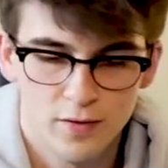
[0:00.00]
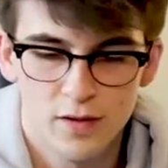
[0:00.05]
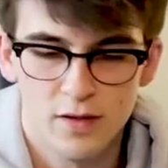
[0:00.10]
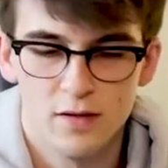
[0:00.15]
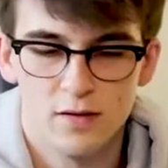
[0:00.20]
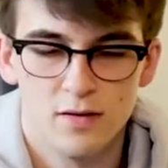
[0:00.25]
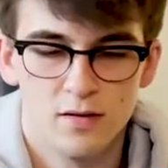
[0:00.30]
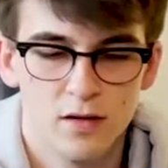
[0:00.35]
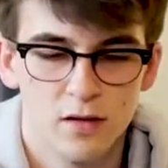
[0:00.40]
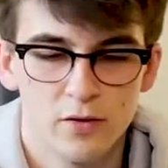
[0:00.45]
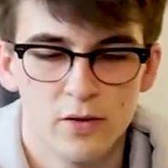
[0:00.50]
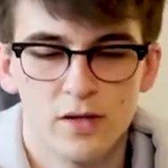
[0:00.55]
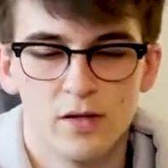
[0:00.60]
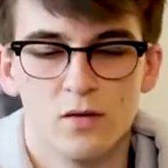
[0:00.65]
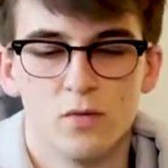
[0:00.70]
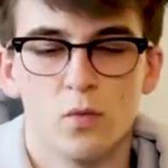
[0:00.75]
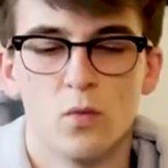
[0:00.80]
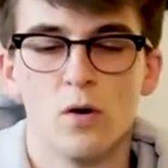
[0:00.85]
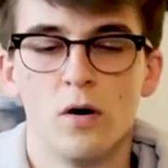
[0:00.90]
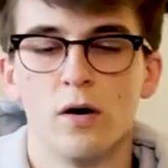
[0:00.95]
the
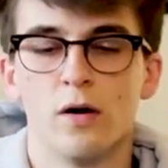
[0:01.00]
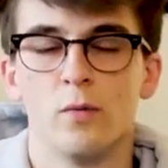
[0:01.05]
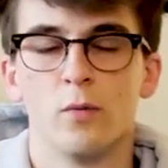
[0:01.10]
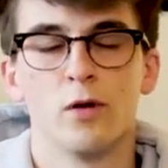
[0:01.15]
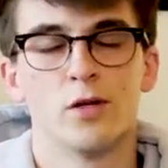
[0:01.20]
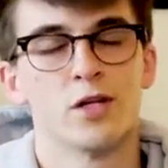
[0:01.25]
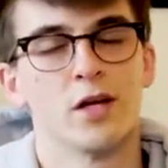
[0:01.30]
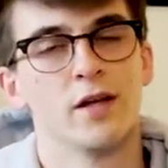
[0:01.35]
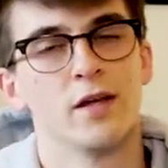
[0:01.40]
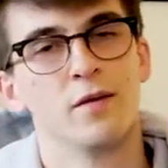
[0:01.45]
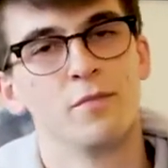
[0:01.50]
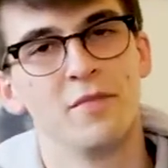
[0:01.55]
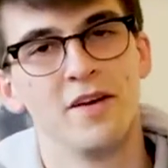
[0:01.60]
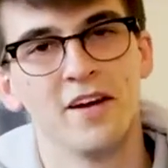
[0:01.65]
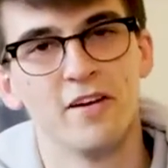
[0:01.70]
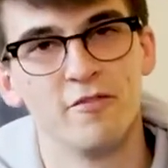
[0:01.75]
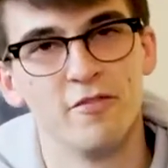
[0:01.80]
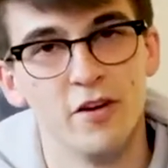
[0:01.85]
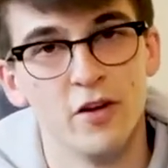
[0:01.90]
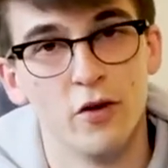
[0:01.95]
Series 1, which I didn't make
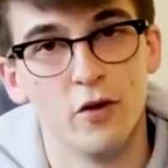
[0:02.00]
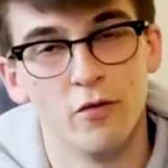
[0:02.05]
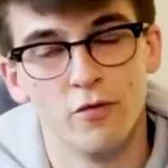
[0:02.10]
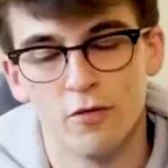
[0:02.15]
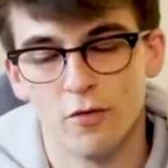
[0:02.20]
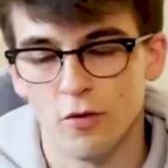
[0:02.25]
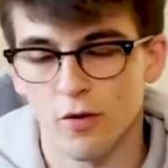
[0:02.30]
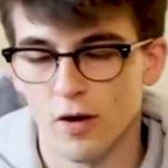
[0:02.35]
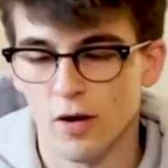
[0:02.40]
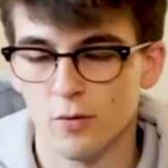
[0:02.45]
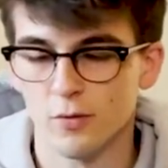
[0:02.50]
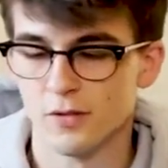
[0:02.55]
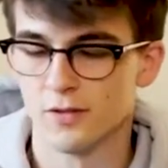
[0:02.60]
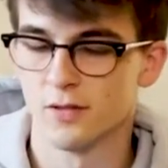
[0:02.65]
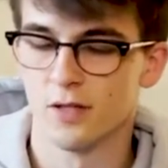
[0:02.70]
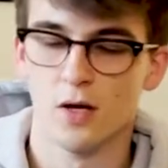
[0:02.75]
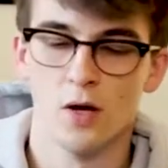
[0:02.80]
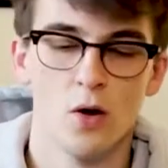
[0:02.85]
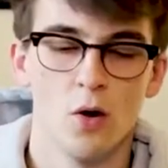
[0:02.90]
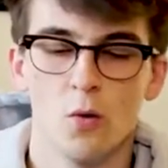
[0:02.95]
a video for, I
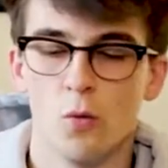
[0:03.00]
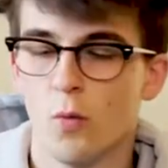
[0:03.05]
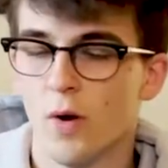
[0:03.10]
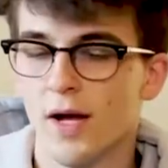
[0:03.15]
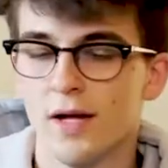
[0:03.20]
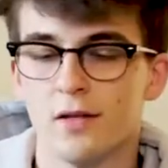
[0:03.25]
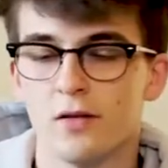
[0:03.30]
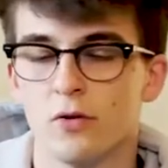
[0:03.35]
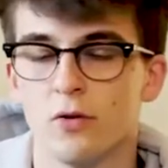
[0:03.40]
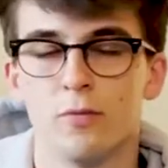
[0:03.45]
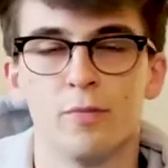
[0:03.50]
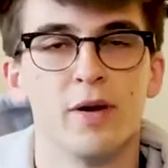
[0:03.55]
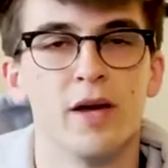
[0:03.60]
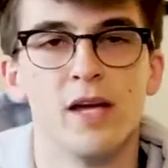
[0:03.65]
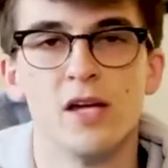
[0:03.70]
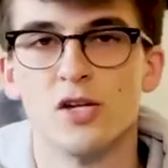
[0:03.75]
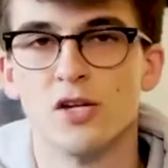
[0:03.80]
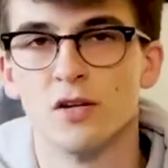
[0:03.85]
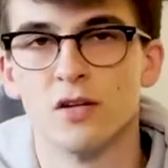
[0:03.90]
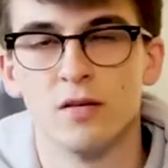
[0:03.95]
was way too
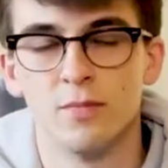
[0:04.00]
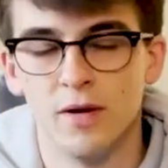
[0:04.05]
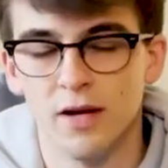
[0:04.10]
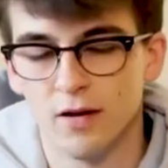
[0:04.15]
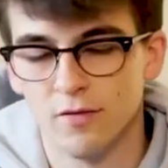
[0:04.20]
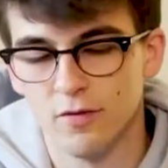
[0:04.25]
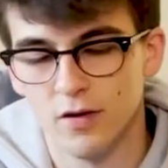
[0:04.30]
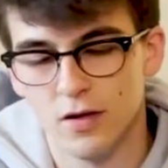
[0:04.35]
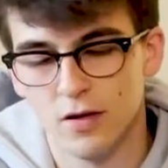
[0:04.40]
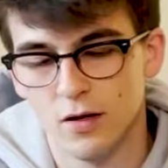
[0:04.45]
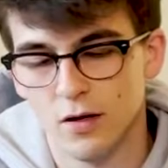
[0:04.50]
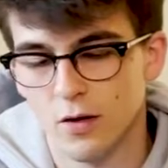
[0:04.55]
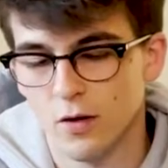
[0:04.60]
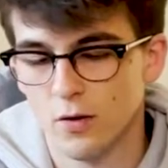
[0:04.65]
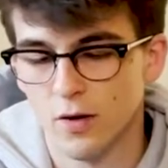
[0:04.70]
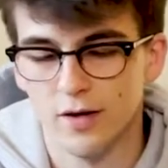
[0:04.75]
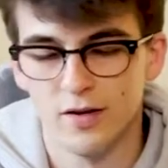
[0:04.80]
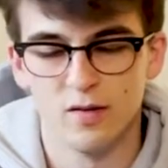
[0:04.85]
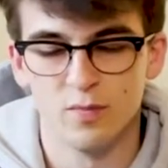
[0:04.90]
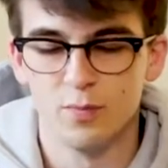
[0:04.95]
impatient to make a video.
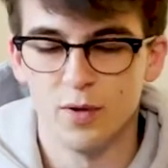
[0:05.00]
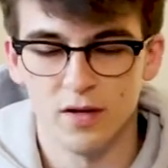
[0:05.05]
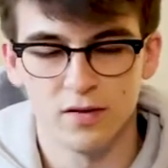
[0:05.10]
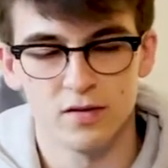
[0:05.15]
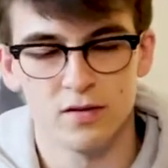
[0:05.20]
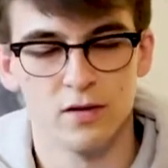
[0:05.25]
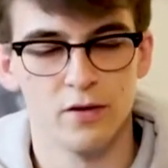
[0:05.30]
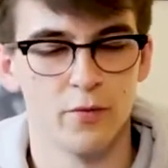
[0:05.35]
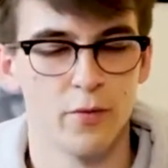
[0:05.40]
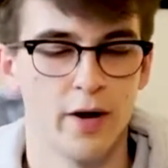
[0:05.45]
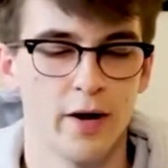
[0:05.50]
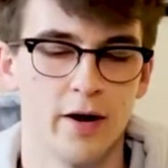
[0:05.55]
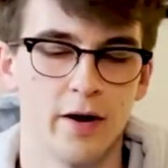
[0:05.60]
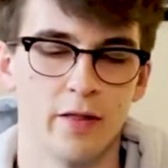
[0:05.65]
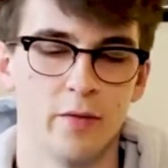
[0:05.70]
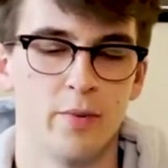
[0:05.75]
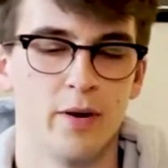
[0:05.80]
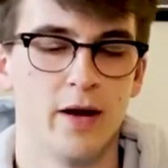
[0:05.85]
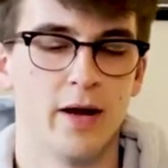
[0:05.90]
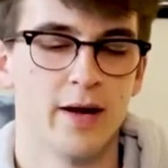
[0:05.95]
I just busted it right out of
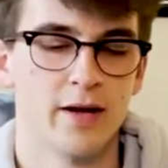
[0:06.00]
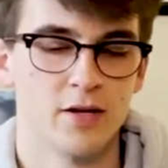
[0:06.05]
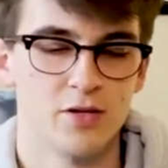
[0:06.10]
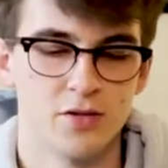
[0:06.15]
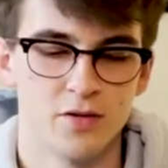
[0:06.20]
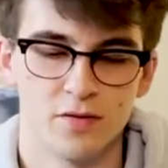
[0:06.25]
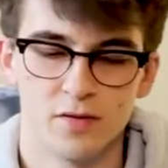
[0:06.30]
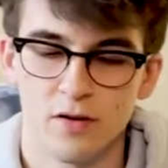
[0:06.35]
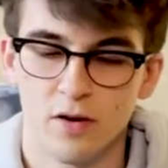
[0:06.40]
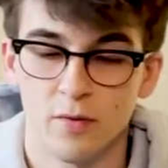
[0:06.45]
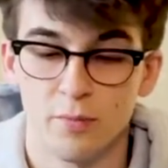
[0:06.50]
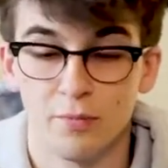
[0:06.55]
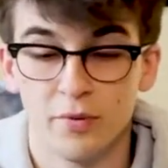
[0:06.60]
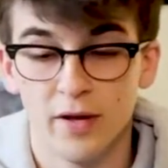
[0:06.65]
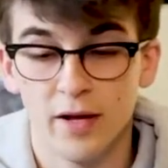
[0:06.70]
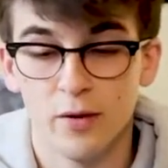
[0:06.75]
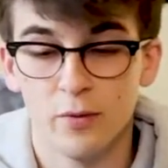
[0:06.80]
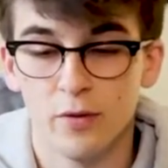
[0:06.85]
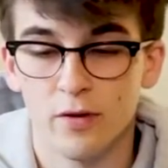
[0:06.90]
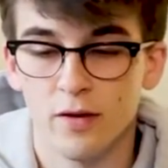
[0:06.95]
the package and started
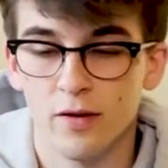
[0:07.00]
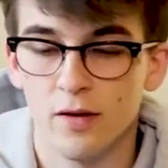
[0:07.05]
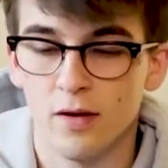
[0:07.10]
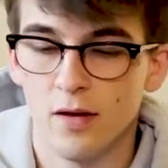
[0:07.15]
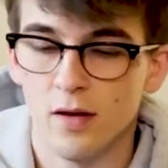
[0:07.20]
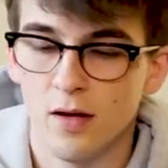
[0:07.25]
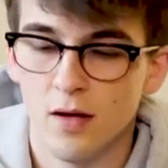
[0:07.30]
playing with it.